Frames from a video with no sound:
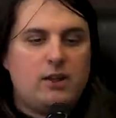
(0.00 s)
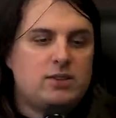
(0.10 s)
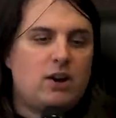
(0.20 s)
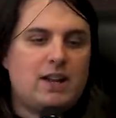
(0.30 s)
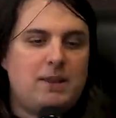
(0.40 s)

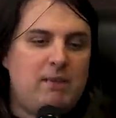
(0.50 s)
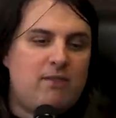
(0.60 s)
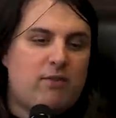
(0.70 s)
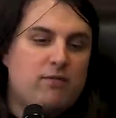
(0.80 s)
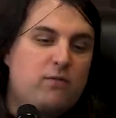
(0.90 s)
talking to
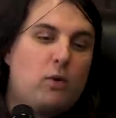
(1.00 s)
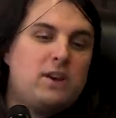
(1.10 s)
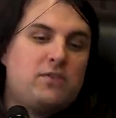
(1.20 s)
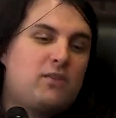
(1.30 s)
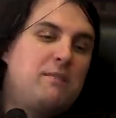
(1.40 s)
me for
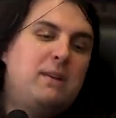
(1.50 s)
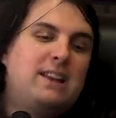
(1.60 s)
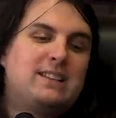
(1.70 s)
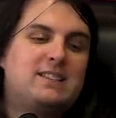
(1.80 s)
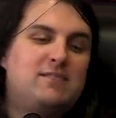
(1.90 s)
43
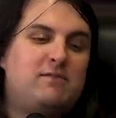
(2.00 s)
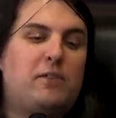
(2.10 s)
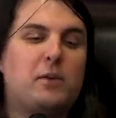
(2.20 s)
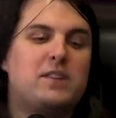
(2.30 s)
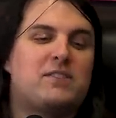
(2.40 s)
minutes and
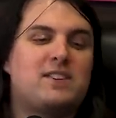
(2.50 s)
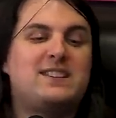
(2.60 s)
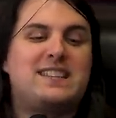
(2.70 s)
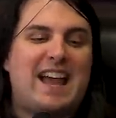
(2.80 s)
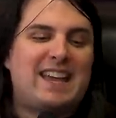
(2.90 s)
43
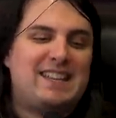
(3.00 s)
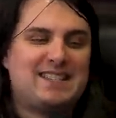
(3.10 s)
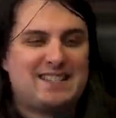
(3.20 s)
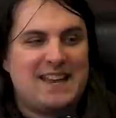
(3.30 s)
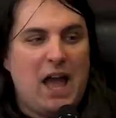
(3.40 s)

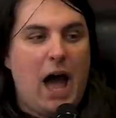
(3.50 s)
seconds